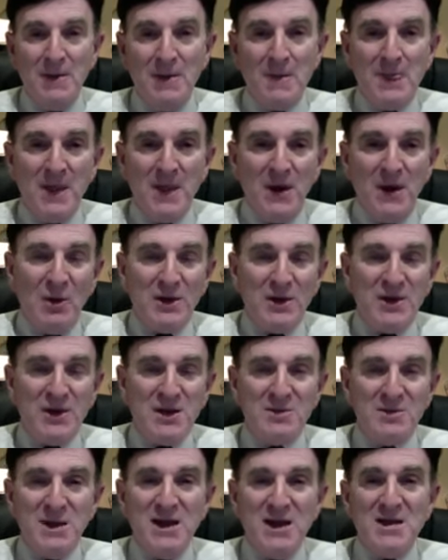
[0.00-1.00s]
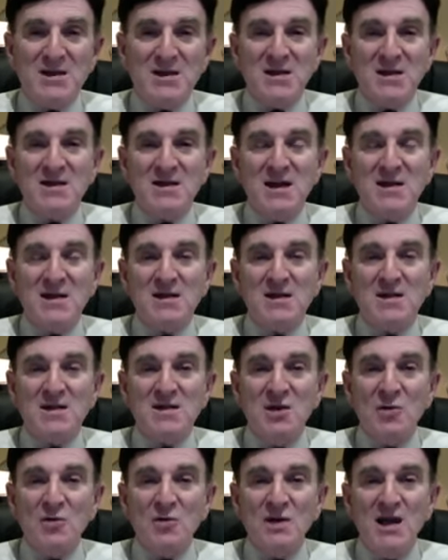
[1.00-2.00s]
What this means is that there's
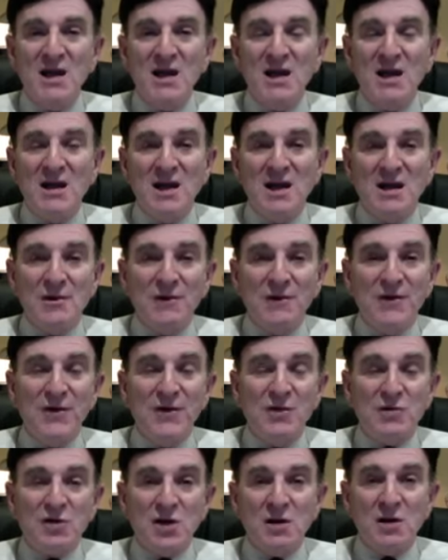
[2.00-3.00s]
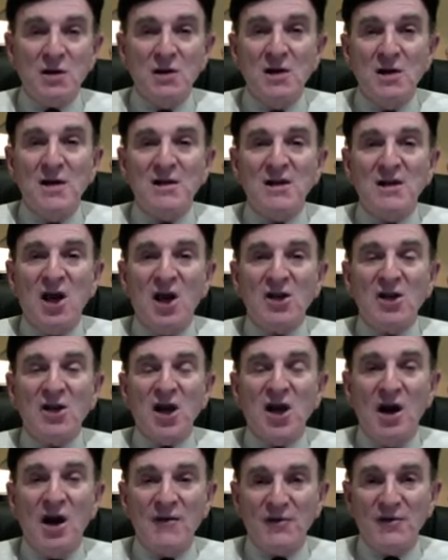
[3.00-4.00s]
no need in the future to
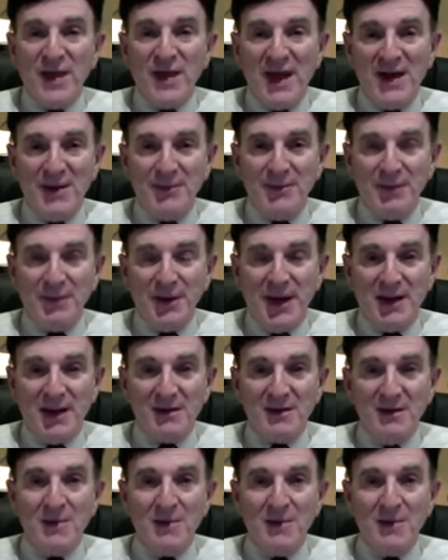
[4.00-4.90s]
uncover that implant,